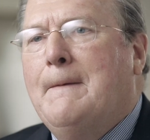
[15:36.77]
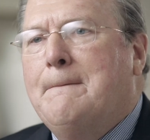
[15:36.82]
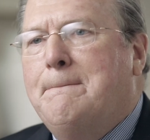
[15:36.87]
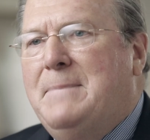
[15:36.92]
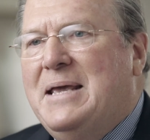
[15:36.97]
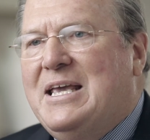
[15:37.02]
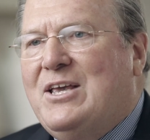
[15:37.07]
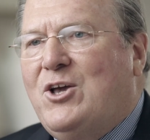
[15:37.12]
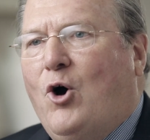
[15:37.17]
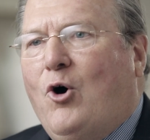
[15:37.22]

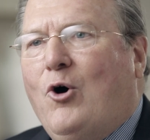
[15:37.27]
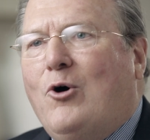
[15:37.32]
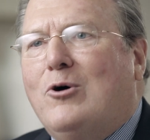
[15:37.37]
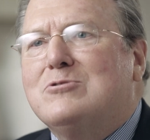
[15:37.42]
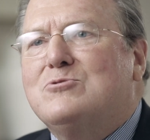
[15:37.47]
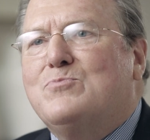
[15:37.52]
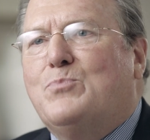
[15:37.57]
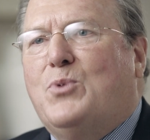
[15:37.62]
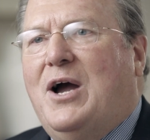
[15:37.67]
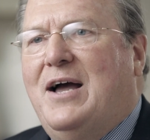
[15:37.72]
because
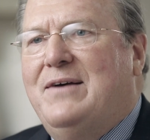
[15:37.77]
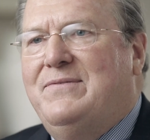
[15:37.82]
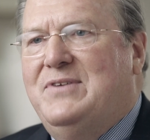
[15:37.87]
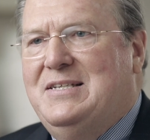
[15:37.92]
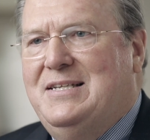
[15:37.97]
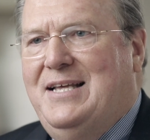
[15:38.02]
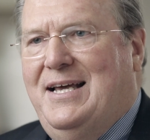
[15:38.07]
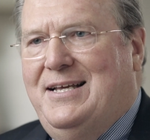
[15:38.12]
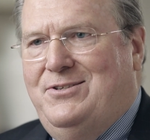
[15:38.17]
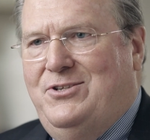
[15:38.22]
private
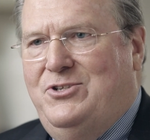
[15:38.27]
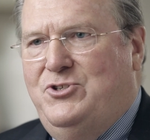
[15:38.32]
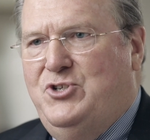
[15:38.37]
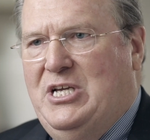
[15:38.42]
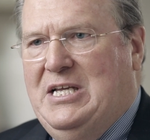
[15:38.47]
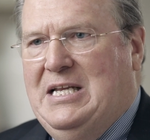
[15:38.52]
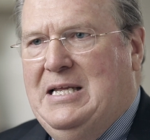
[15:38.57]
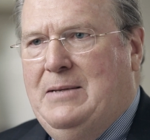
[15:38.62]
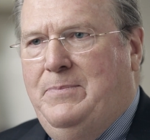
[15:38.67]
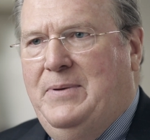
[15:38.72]
debt to
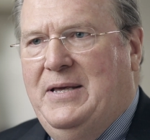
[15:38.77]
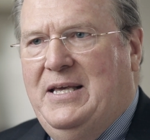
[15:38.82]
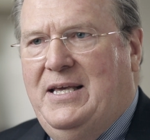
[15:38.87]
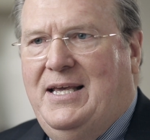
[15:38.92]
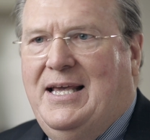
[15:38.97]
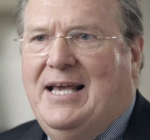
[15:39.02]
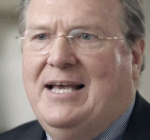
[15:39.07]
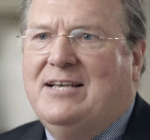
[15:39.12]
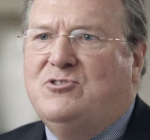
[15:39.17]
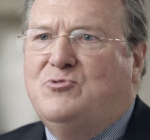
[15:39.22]

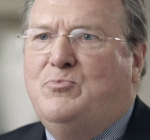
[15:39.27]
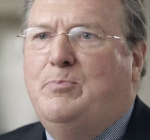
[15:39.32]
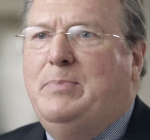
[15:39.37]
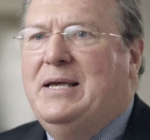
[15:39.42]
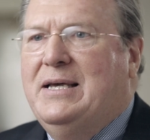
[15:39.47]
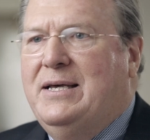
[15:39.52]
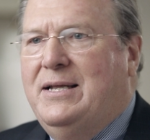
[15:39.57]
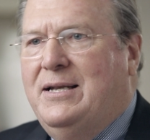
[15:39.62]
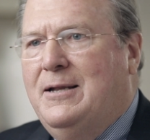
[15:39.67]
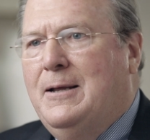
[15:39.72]
GDP has
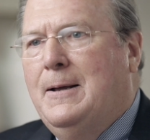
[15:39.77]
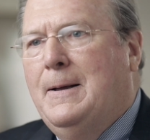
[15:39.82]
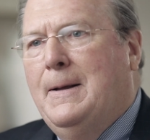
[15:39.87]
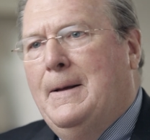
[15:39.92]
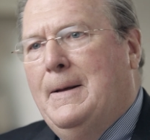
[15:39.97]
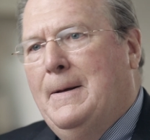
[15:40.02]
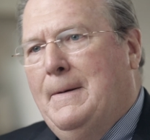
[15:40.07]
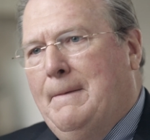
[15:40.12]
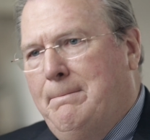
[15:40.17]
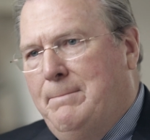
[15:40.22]
been
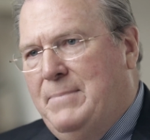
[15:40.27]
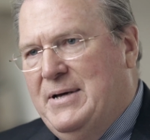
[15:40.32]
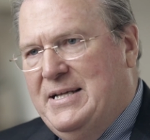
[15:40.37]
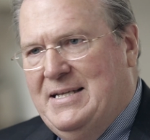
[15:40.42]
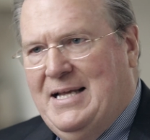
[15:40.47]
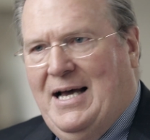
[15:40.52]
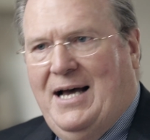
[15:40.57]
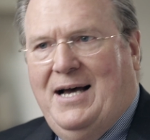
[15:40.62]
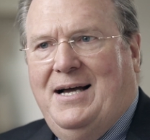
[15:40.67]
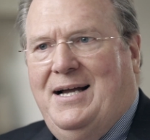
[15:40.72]

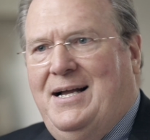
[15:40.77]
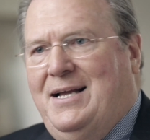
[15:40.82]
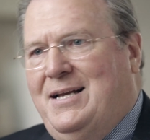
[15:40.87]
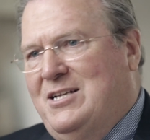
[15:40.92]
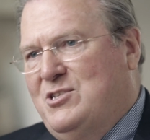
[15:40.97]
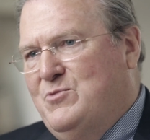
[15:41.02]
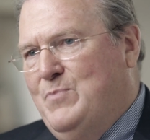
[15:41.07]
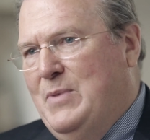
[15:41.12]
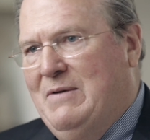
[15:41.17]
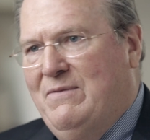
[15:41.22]
benign.
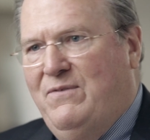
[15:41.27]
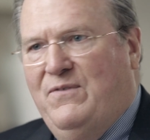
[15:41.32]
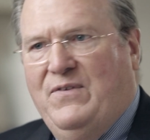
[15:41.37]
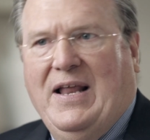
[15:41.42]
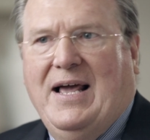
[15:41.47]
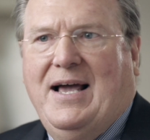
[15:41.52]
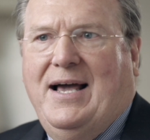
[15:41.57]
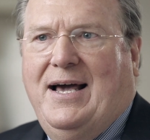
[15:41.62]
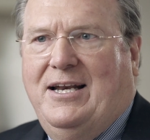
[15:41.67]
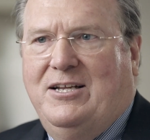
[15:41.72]
It's been
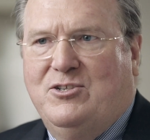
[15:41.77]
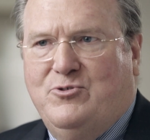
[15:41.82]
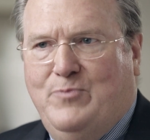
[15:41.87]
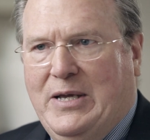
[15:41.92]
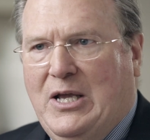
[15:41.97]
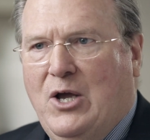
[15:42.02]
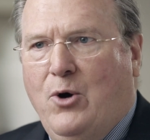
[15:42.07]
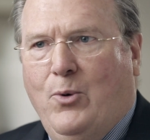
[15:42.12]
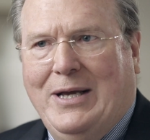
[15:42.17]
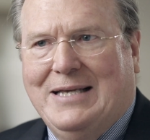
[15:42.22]
flat. It's been
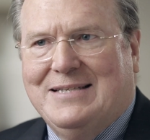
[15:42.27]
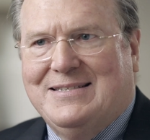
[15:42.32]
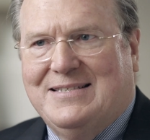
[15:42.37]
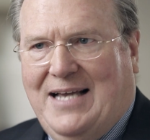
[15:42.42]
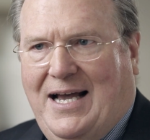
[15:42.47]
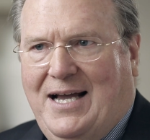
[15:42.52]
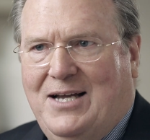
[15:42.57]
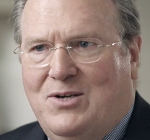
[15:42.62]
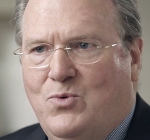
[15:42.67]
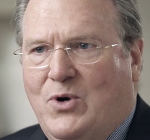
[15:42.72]
going
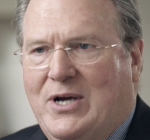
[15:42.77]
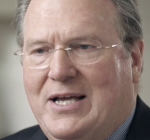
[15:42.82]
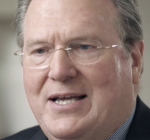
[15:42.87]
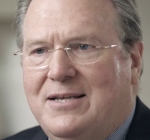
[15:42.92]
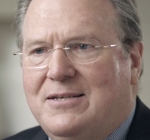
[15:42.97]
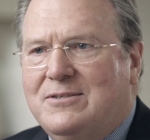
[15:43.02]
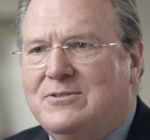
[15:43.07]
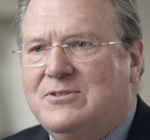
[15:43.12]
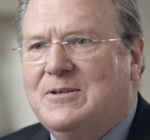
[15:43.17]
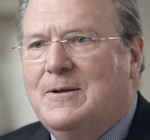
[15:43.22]

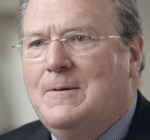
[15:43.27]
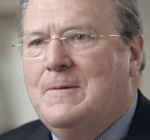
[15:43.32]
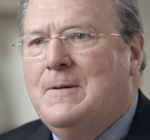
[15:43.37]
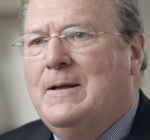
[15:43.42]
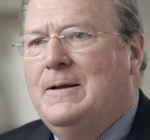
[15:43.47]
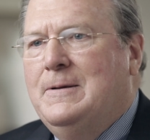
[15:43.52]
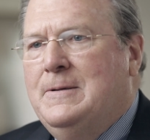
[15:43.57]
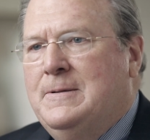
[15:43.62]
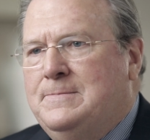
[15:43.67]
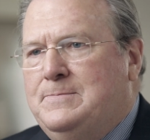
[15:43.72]
sideways.
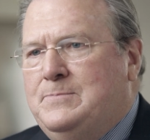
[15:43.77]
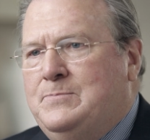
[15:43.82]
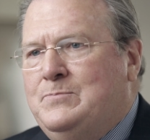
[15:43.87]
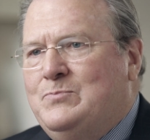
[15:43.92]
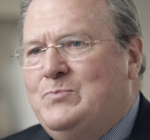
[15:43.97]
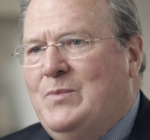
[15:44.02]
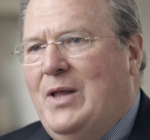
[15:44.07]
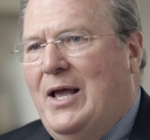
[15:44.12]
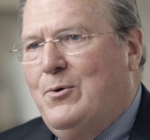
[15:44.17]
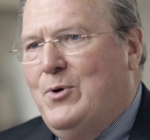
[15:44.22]

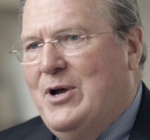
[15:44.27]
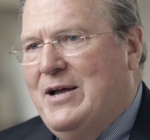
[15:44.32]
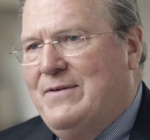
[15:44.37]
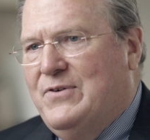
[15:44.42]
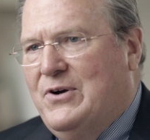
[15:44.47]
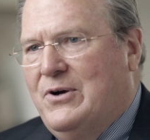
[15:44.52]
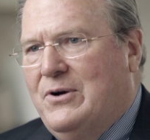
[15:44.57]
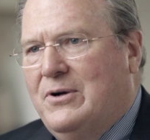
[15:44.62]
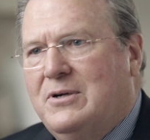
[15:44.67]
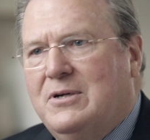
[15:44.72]

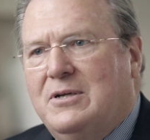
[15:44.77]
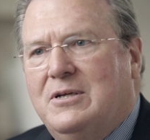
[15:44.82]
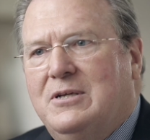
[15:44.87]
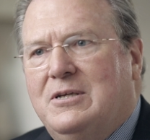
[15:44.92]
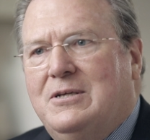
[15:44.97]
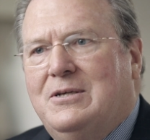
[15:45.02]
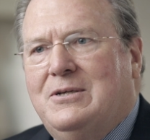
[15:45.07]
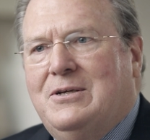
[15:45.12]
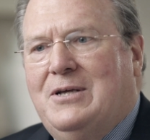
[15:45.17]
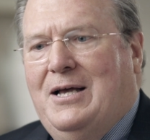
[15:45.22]
However,
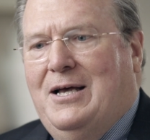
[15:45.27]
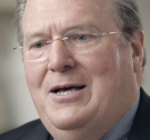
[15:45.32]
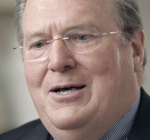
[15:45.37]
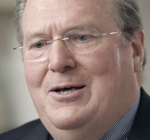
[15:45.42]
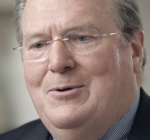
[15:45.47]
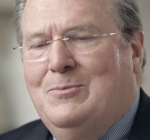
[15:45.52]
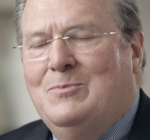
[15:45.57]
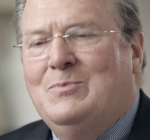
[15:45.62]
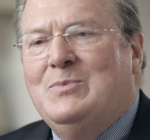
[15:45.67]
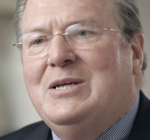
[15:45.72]

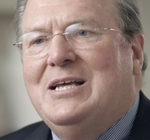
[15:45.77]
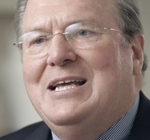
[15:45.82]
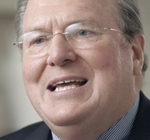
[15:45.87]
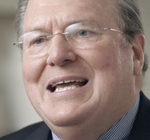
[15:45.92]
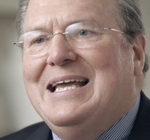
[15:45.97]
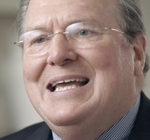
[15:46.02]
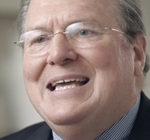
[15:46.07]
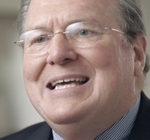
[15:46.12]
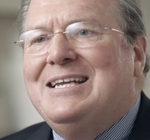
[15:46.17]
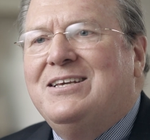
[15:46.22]

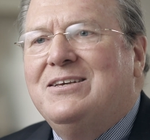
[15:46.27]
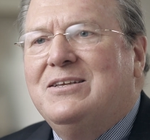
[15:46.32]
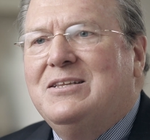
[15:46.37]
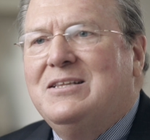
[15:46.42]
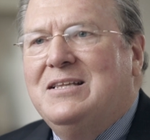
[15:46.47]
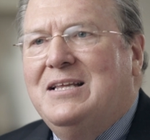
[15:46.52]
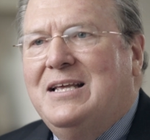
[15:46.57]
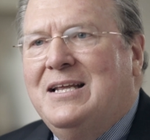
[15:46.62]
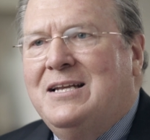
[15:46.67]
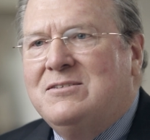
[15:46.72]
it
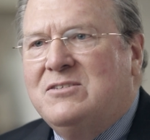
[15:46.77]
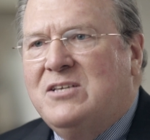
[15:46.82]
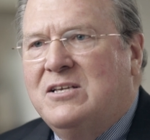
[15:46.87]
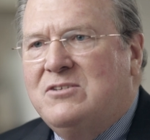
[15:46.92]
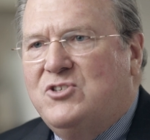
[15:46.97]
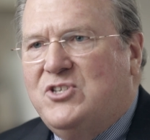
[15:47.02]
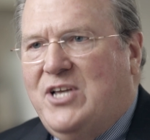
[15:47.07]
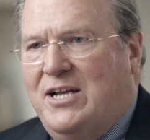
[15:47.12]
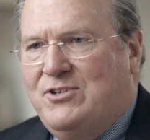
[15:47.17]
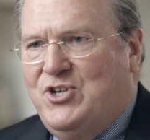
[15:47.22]
is at
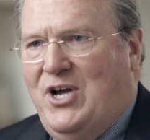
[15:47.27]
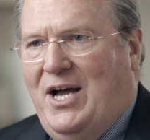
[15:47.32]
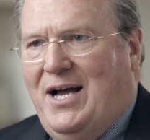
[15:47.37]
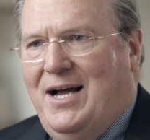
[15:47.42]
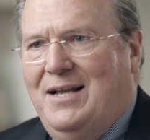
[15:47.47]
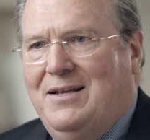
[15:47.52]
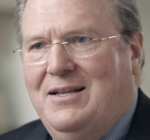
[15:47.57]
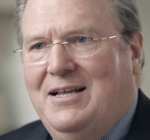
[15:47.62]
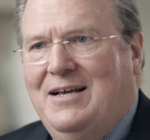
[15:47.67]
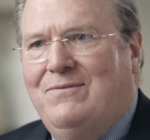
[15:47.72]
such a high
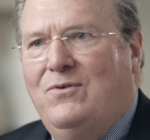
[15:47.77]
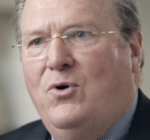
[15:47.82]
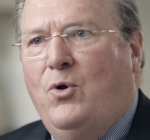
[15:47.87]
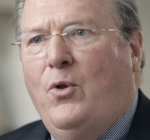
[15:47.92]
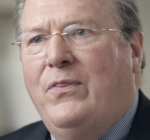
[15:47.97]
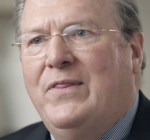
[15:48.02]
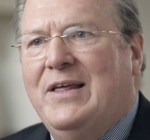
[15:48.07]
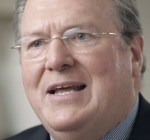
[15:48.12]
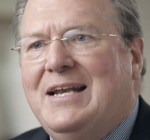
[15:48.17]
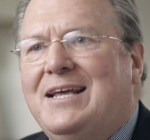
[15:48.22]
level
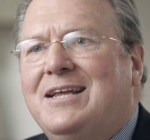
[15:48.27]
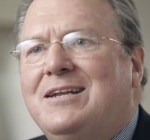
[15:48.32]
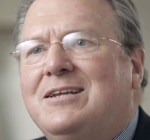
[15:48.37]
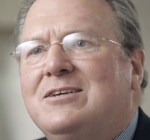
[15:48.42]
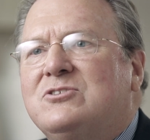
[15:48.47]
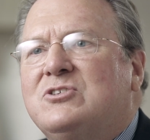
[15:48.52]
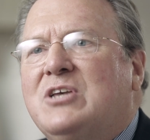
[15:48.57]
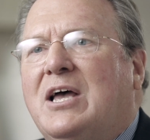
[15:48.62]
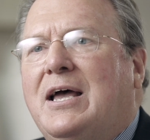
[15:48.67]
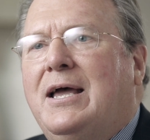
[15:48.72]
that it
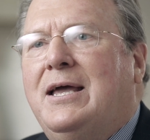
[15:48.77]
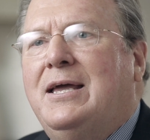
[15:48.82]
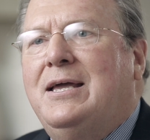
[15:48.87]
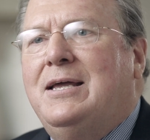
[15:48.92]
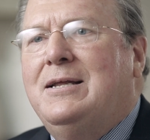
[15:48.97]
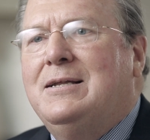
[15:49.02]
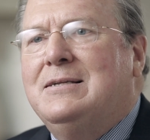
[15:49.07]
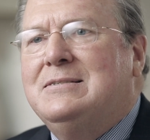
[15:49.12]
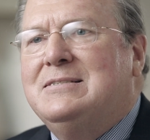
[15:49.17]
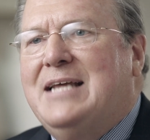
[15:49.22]
is
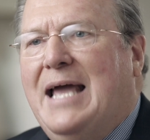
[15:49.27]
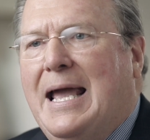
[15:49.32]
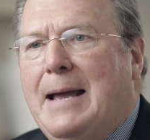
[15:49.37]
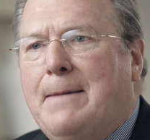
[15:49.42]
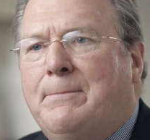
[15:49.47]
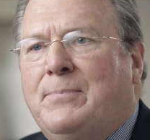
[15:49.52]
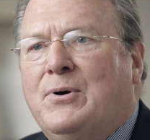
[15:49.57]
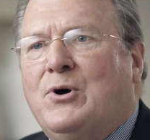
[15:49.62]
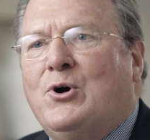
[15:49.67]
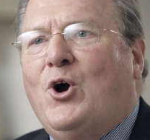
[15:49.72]
a
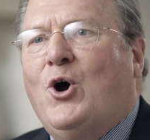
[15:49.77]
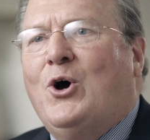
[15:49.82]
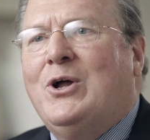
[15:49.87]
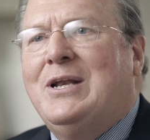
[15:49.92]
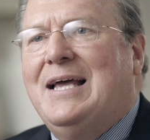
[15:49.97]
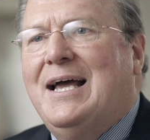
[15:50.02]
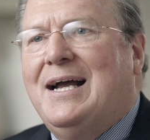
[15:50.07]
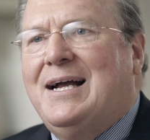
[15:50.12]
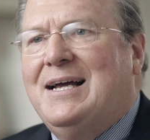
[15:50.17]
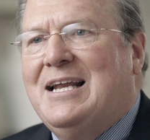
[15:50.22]
damper on
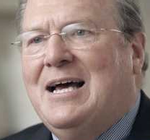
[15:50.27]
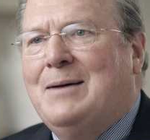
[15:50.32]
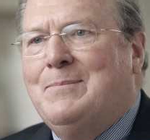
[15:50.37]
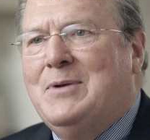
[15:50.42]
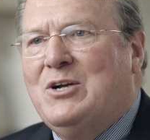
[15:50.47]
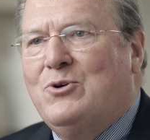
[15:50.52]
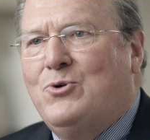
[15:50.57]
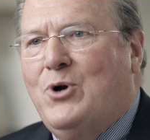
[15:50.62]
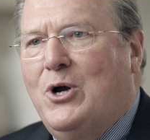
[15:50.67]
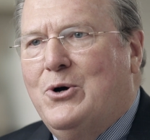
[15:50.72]

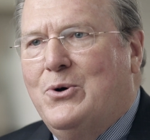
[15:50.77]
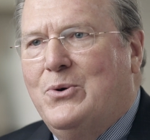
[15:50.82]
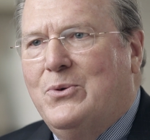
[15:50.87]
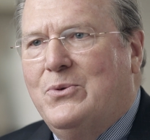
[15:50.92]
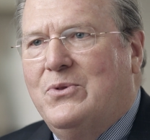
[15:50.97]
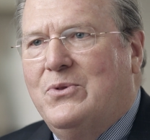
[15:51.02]
economic growth.